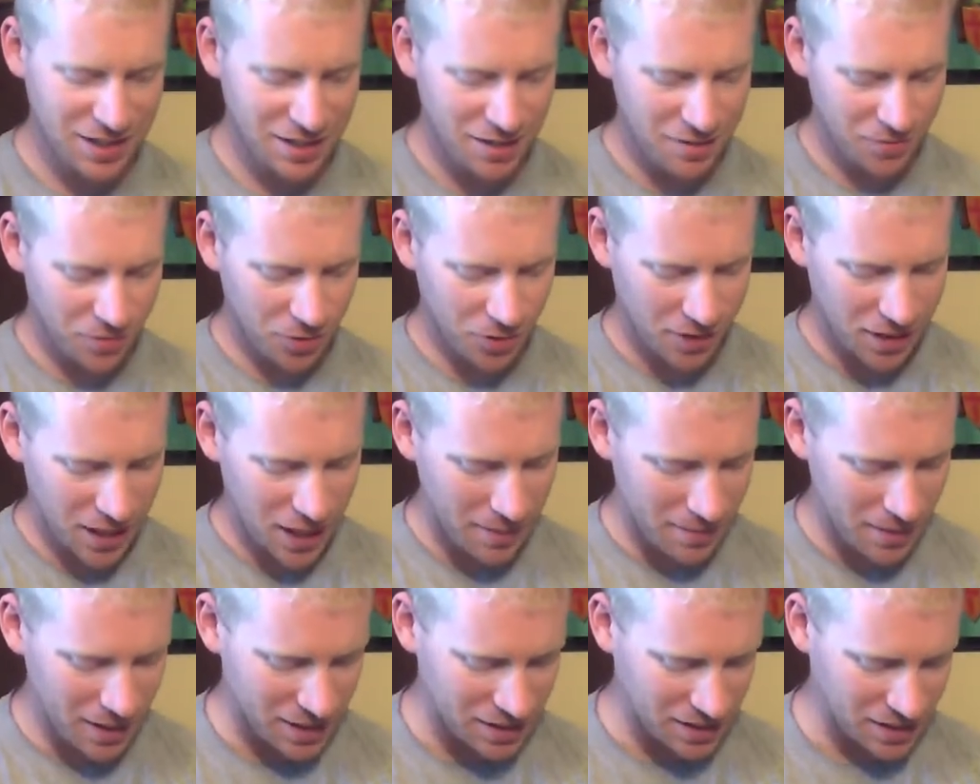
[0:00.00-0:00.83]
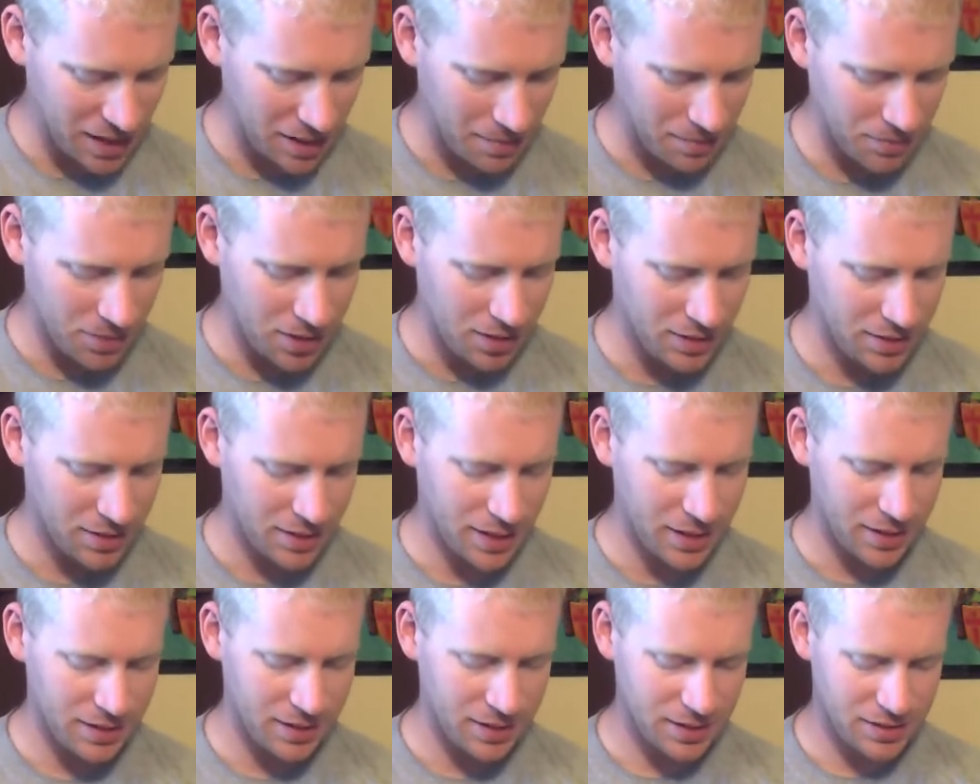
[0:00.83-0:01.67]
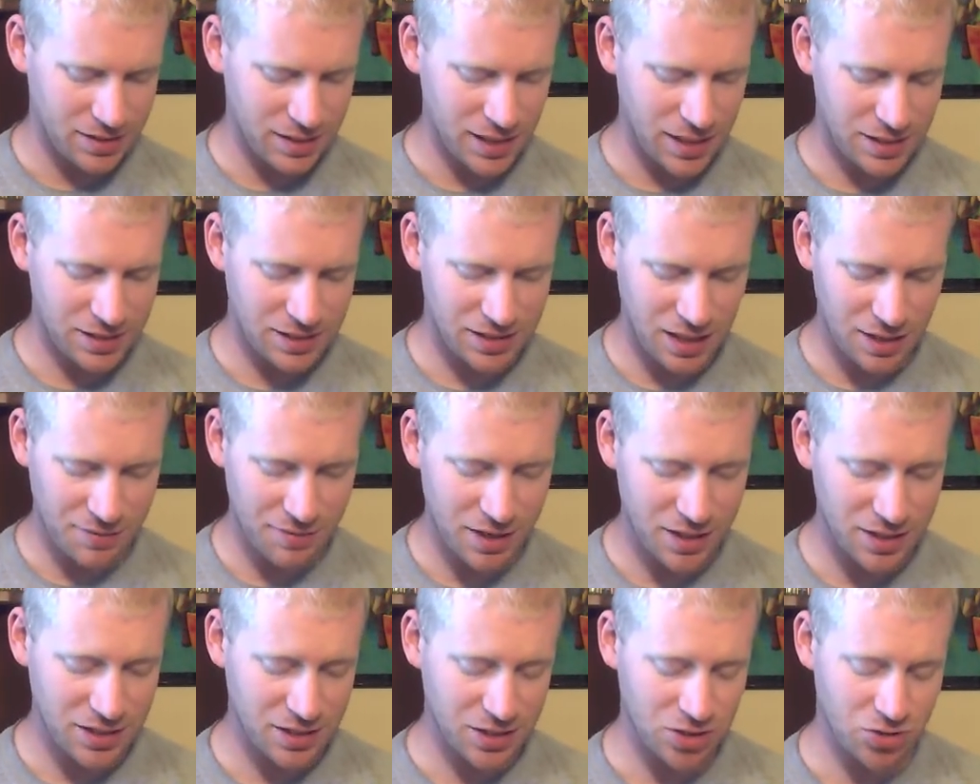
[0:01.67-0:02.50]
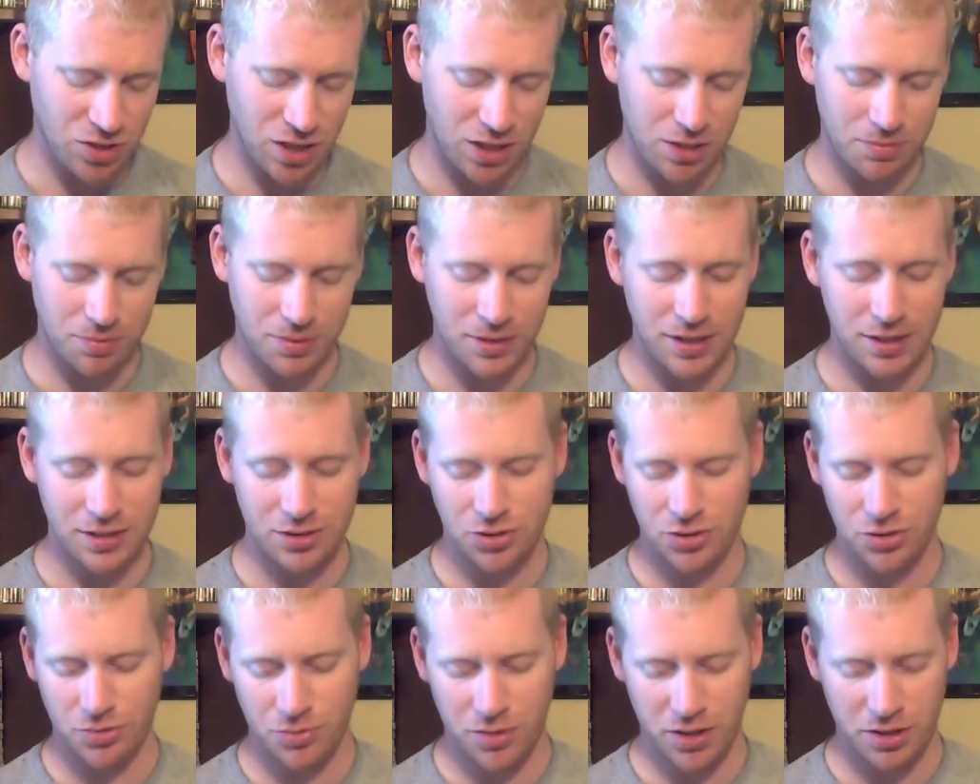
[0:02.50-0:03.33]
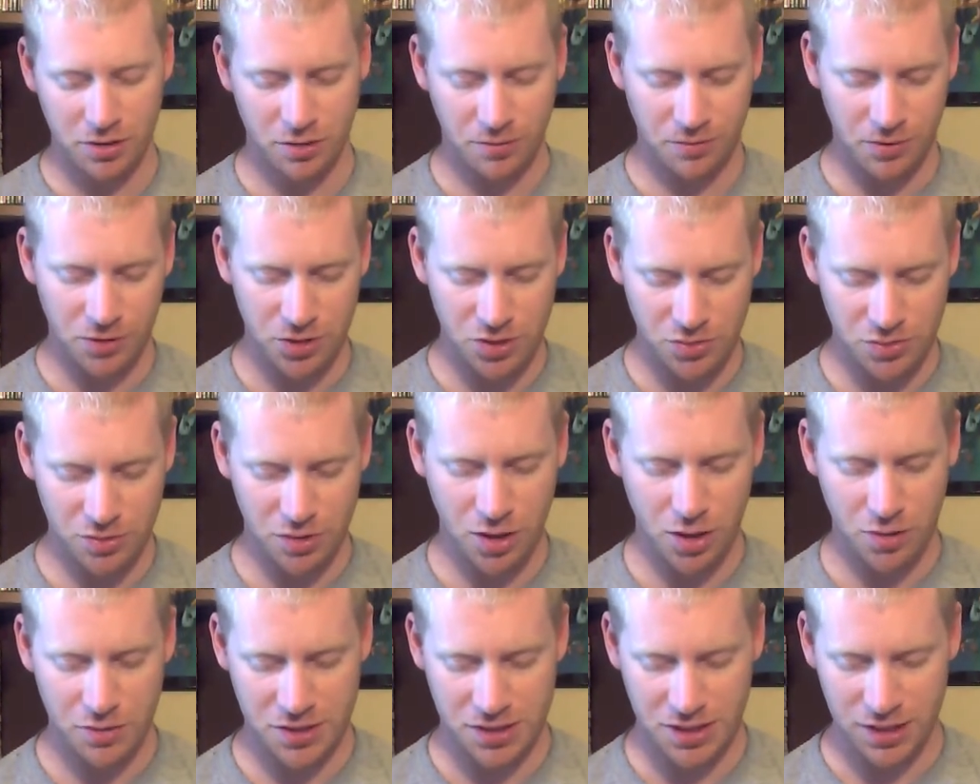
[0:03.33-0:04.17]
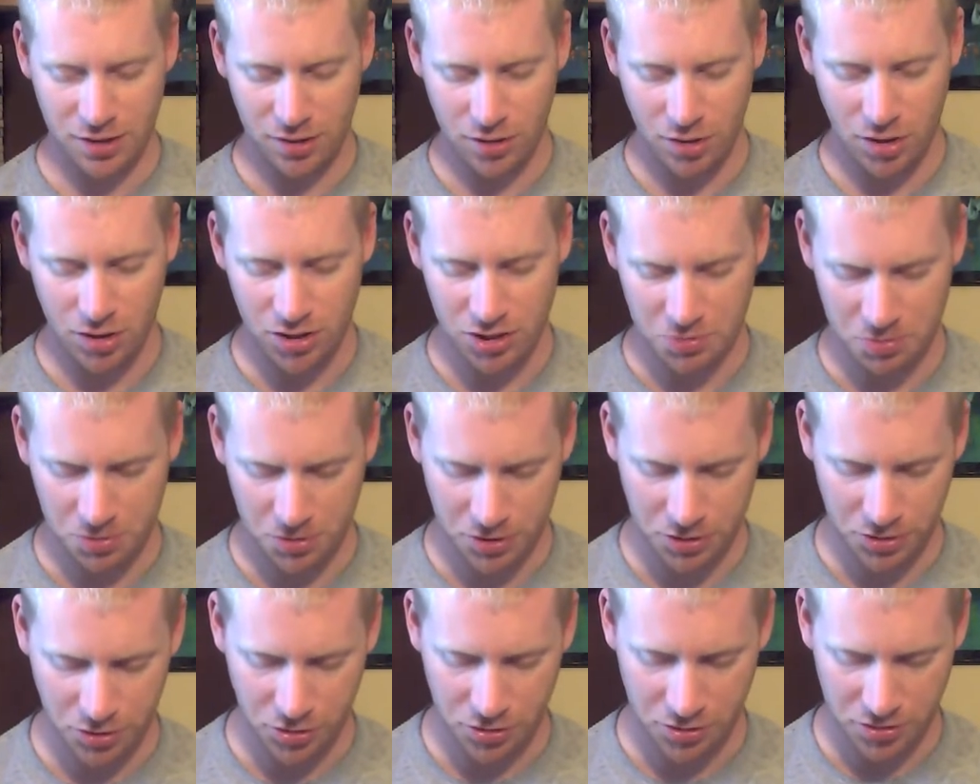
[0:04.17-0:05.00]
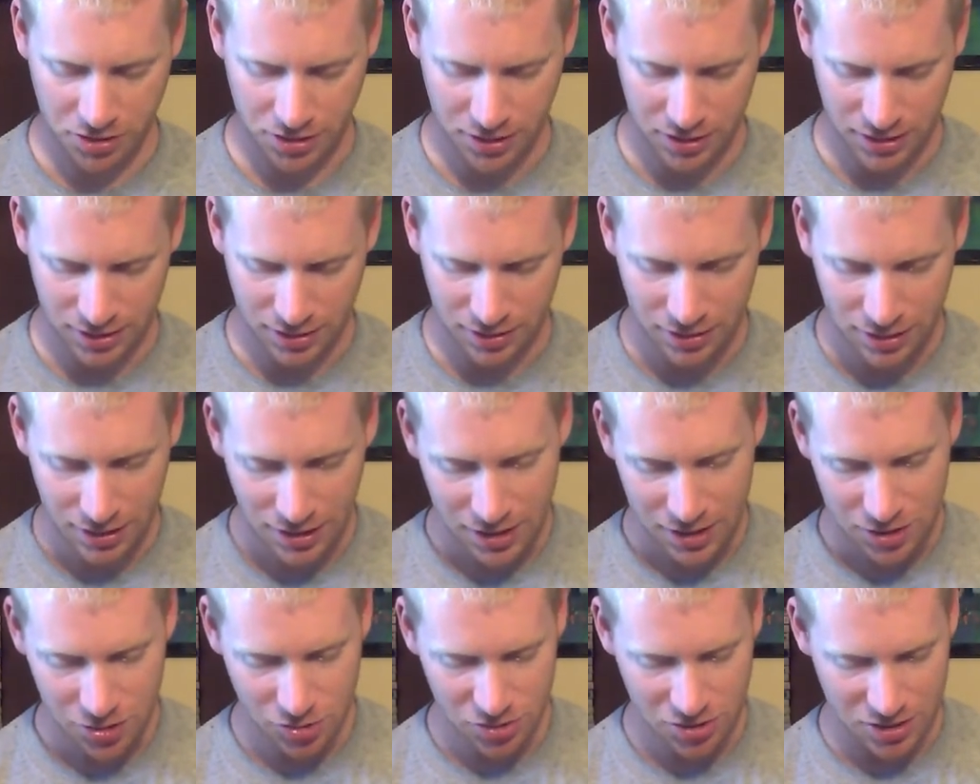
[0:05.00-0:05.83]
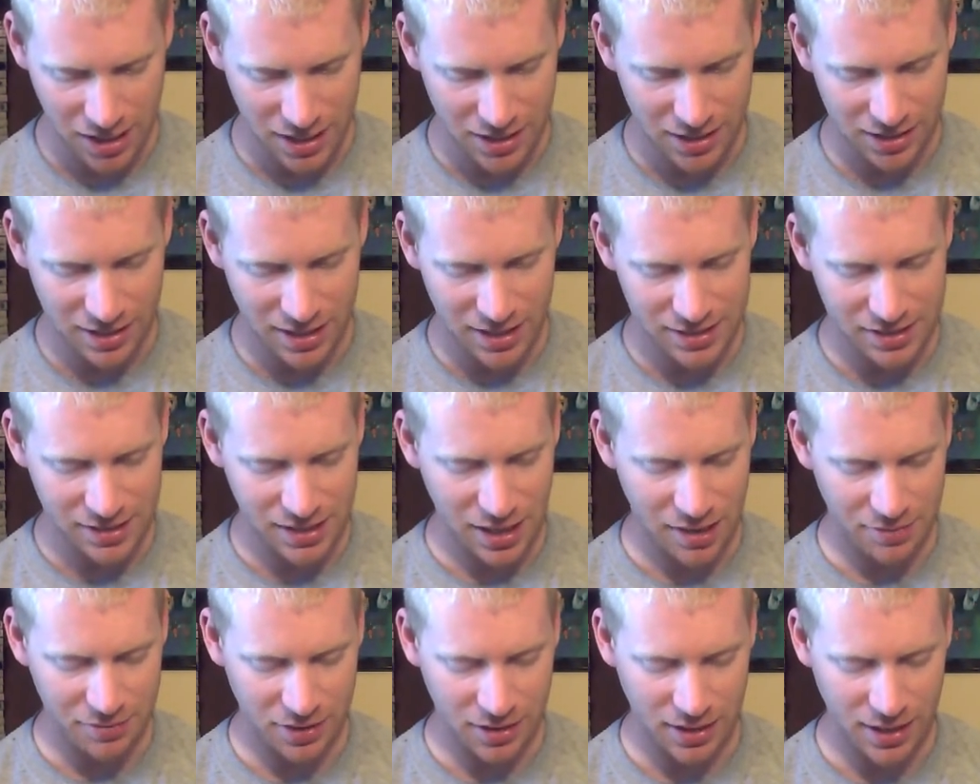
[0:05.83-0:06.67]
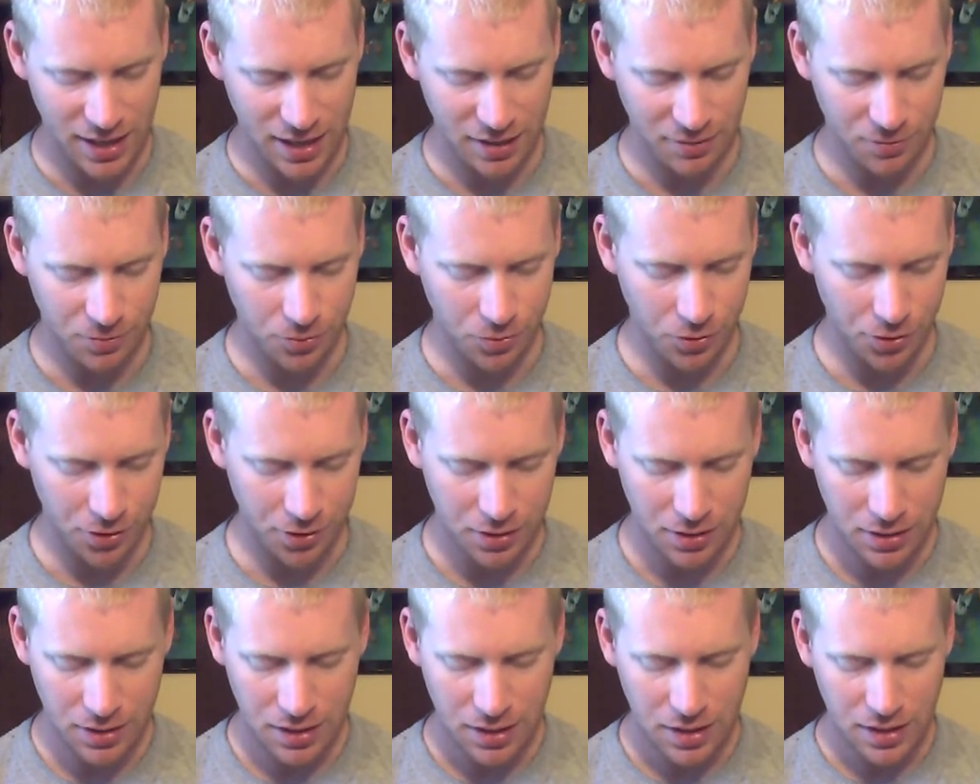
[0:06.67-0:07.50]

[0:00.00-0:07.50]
For a game I actually haven't beaten yet, I've actually tried to play Tomb Raider, the first one. I always get lost pretty early in it, so it's kind of nice to have the guide for it.